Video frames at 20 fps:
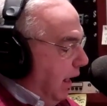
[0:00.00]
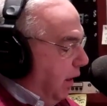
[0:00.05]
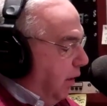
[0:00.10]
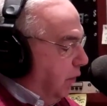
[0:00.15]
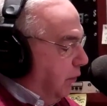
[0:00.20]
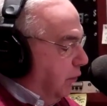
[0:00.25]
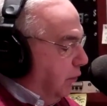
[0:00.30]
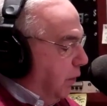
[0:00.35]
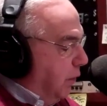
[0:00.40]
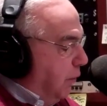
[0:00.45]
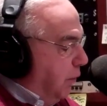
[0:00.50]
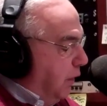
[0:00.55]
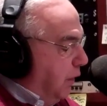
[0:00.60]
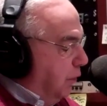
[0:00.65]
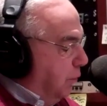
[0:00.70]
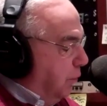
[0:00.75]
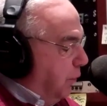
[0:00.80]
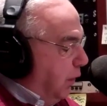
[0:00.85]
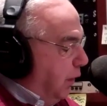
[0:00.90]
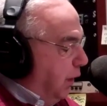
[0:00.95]
And also on
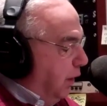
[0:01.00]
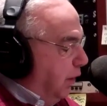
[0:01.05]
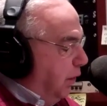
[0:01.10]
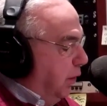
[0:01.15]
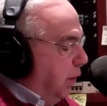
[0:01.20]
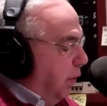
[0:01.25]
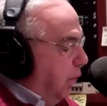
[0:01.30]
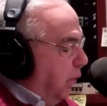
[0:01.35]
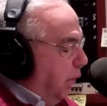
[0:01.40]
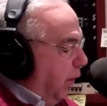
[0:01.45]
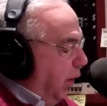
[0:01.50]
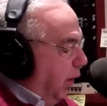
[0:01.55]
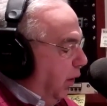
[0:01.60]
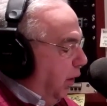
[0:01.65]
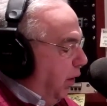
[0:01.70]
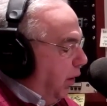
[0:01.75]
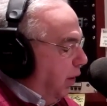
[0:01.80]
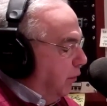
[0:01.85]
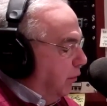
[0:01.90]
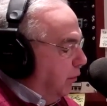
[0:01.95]
Facebook at Q for a
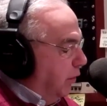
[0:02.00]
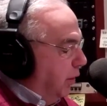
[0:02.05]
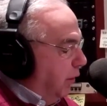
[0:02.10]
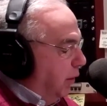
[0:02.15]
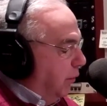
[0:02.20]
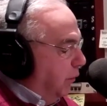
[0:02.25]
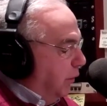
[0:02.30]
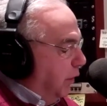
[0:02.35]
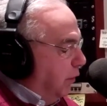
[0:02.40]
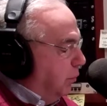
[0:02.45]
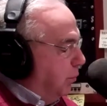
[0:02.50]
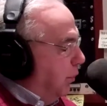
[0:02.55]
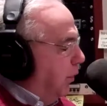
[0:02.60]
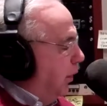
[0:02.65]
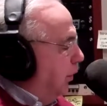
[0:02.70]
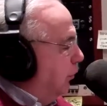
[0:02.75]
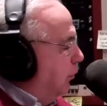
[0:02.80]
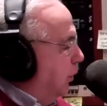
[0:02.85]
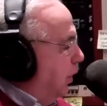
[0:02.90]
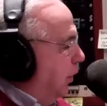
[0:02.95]
Cause on
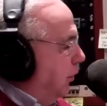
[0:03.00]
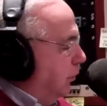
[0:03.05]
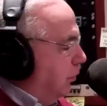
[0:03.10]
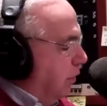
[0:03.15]
Facebook as well.